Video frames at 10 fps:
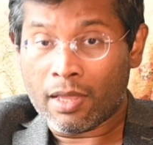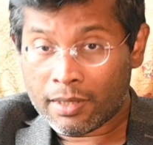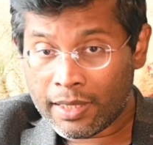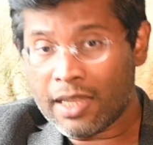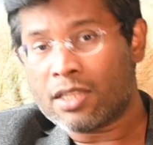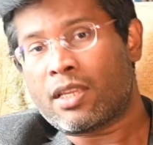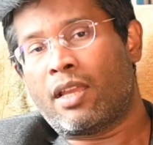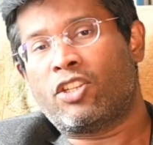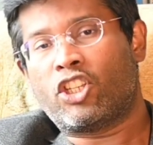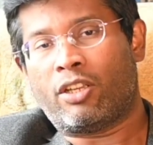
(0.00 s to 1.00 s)
This
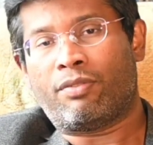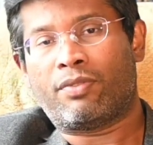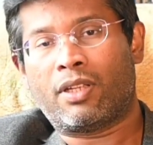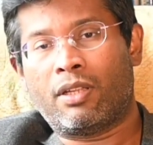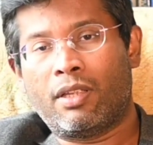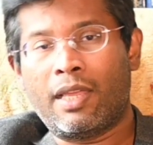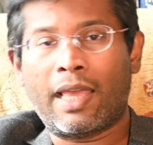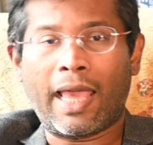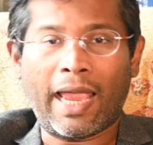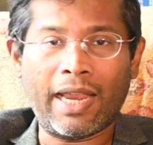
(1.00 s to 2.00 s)
shift
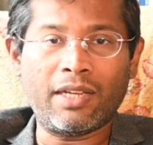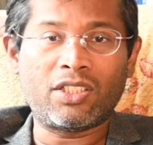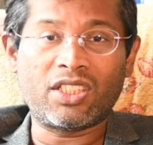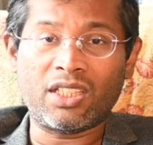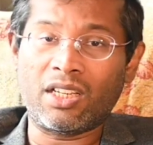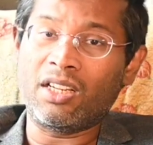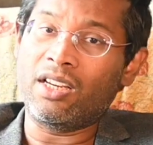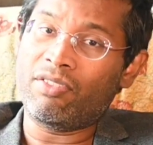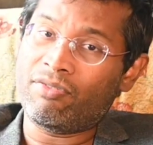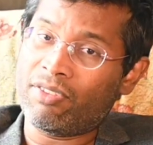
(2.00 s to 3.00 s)
had
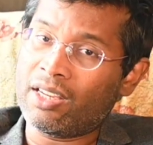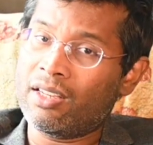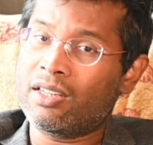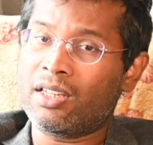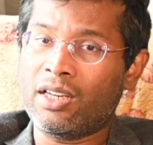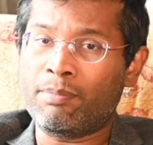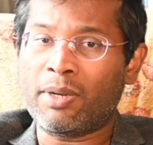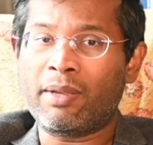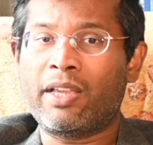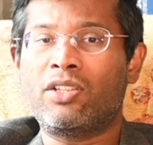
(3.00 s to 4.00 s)
significant
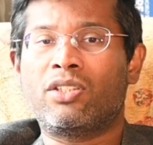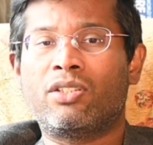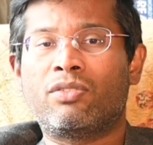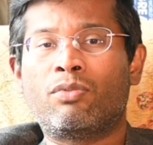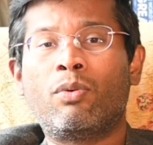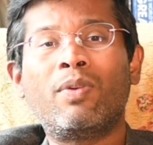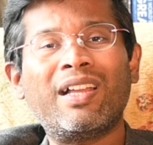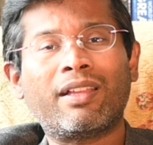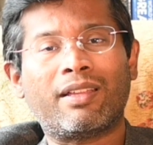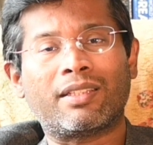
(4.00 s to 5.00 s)
implications for
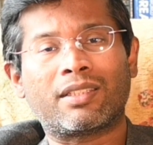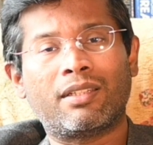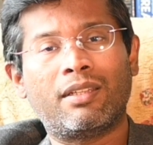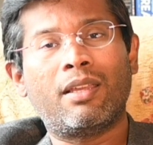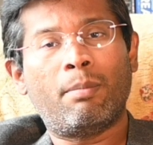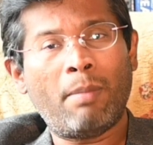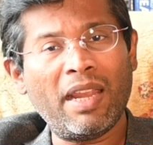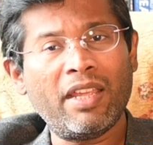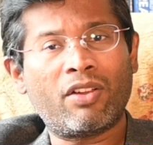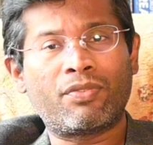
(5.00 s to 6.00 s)
workers.
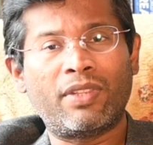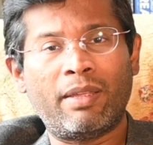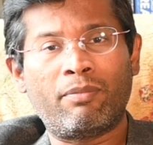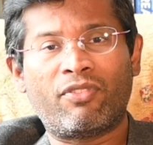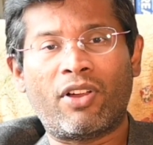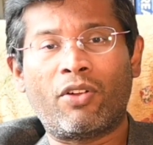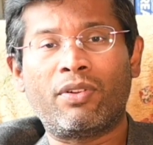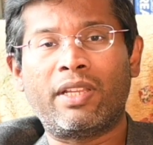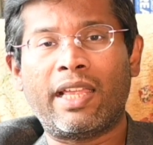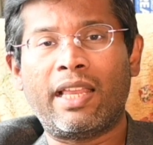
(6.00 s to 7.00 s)
Many of them
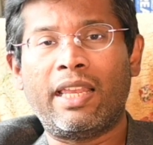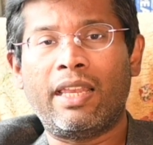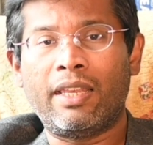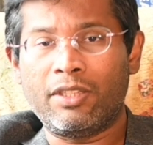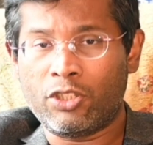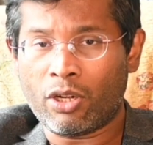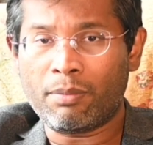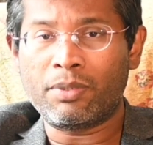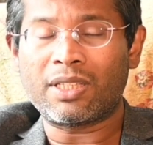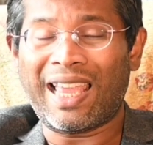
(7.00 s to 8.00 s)
found their
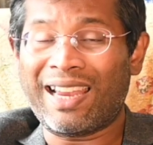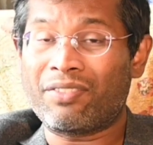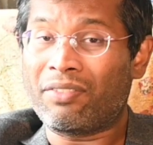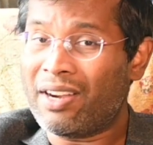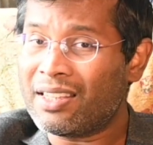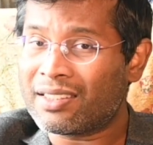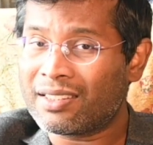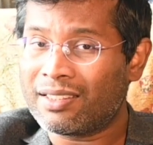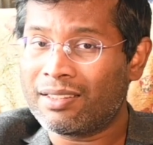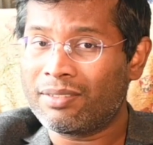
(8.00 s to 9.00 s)
jobs at risk.